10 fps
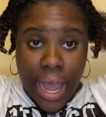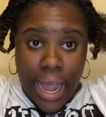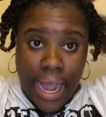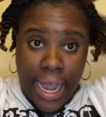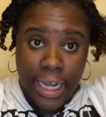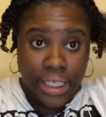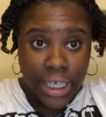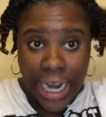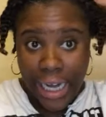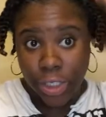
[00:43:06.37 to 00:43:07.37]
And
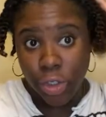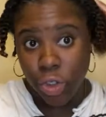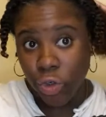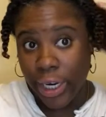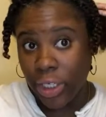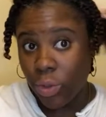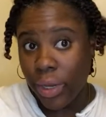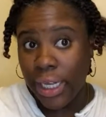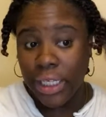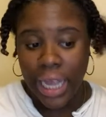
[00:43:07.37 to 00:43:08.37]
she got two strand
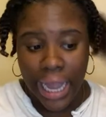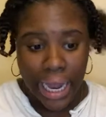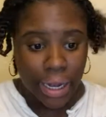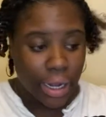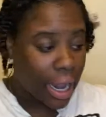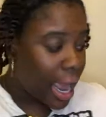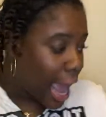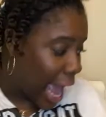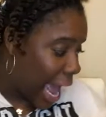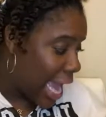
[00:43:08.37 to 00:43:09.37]
twists. And
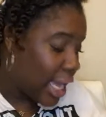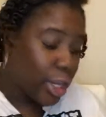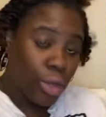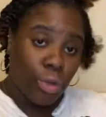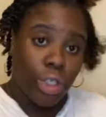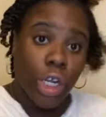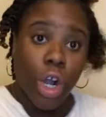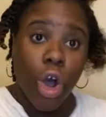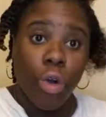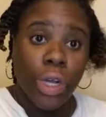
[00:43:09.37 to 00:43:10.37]
I had used a
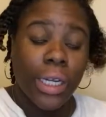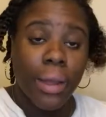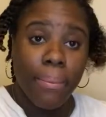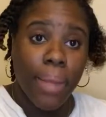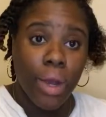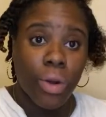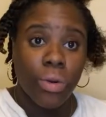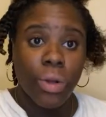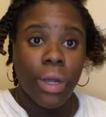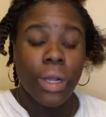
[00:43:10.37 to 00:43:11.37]
coconut
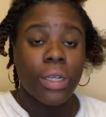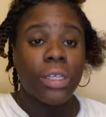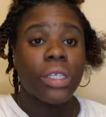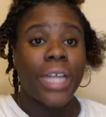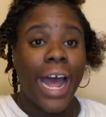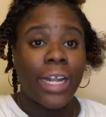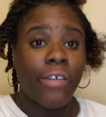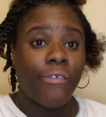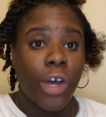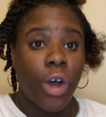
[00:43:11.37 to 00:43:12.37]
milk styling
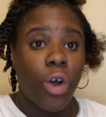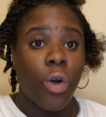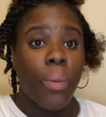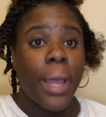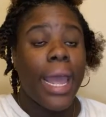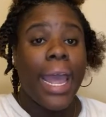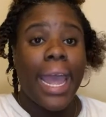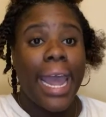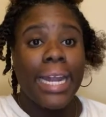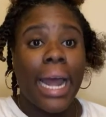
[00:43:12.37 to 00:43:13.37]
foam
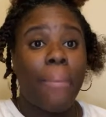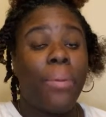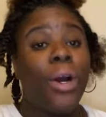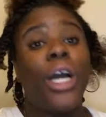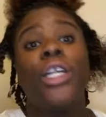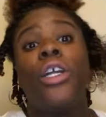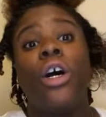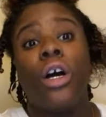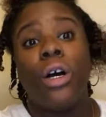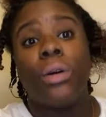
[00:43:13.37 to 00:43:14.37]
and I put
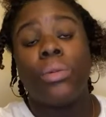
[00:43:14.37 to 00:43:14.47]
the